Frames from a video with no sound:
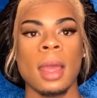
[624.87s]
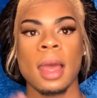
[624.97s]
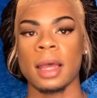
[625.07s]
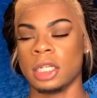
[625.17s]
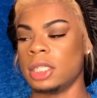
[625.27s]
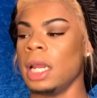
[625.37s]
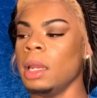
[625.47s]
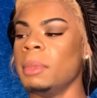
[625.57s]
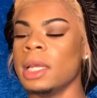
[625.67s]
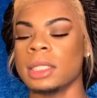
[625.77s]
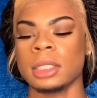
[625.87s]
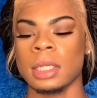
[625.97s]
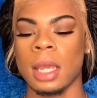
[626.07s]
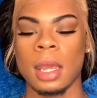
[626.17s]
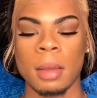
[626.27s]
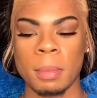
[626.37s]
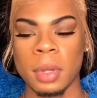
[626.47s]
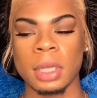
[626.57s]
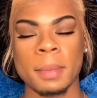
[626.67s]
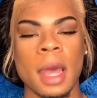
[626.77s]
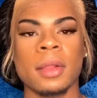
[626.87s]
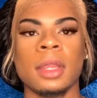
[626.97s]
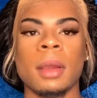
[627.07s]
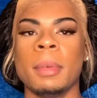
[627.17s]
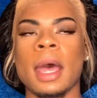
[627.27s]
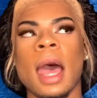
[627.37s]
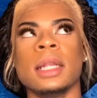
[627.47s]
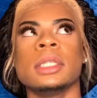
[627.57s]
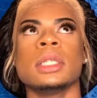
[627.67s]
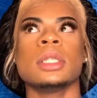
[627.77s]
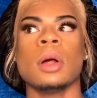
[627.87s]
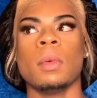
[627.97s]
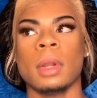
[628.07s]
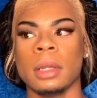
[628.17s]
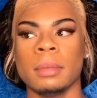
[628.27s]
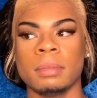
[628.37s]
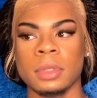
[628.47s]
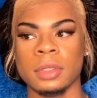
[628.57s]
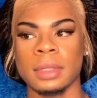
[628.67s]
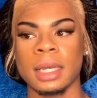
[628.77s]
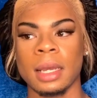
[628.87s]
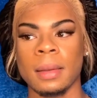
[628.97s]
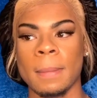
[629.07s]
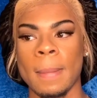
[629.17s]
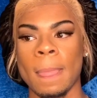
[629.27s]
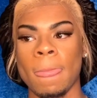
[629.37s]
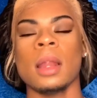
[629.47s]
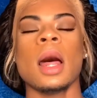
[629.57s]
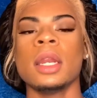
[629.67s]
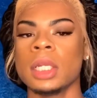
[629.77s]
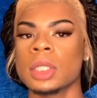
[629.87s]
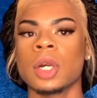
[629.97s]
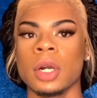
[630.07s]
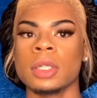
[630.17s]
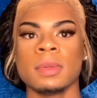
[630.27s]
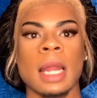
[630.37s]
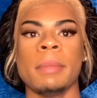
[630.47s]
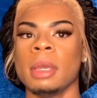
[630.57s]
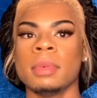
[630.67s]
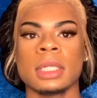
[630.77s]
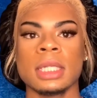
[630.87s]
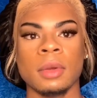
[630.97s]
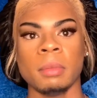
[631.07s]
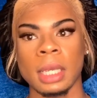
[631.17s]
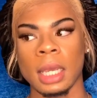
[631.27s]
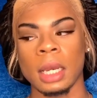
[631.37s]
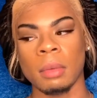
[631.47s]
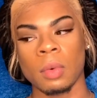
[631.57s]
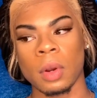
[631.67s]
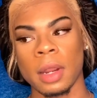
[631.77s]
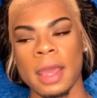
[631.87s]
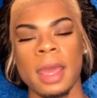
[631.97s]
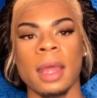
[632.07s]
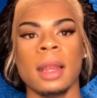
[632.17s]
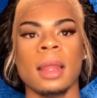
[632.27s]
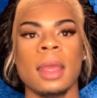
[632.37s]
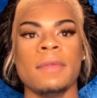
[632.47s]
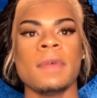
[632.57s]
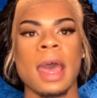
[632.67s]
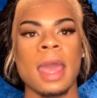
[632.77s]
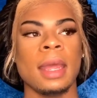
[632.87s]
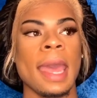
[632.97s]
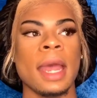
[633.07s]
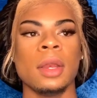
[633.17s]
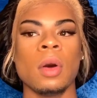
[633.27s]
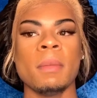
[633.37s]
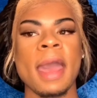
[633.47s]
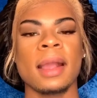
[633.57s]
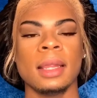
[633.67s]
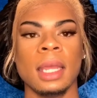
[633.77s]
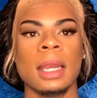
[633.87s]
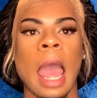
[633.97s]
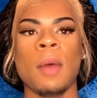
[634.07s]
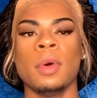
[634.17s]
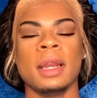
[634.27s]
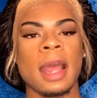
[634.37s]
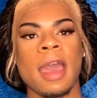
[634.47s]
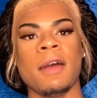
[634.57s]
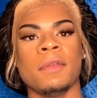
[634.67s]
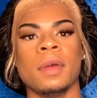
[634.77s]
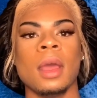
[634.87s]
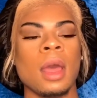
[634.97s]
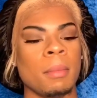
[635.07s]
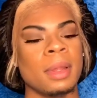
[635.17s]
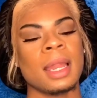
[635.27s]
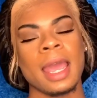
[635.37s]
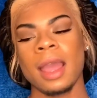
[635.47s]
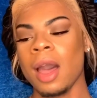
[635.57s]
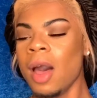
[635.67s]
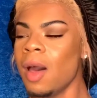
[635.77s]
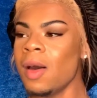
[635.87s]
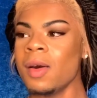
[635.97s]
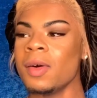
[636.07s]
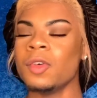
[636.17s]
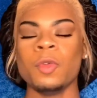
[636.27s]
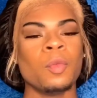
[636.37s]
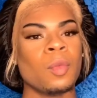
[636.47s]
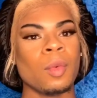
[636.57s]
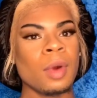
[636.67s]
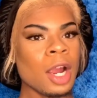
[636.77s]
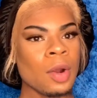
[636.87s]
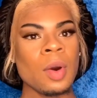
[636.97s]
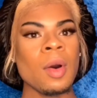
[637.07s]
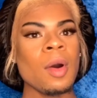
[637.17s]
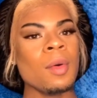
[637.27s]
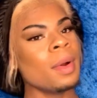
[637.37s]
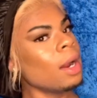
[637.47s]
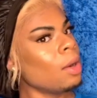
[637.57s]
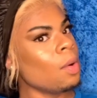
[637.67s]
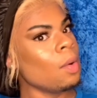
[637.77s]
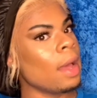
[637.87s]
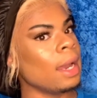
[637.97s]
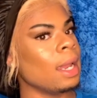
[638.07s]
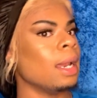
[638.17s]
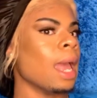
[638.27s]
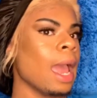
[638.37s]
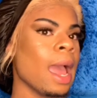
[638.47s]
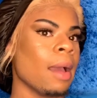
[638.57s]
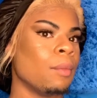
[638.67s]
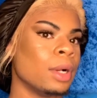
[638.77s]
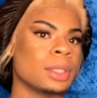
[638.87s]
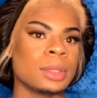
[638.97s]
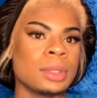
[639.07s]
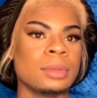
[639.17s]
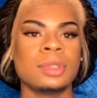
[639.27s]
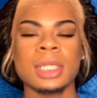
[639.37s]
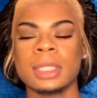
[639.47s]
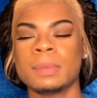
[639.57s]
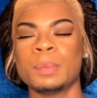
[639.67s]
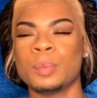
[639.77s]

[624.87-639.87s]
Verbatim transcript: a shady bitch and put them out there, but I just don't want to do that. A lot of those girls would not be able to sit with me anymore. And if I had known back then, I wouldn't have been like, oh, we're cool, we're cool. And then they were just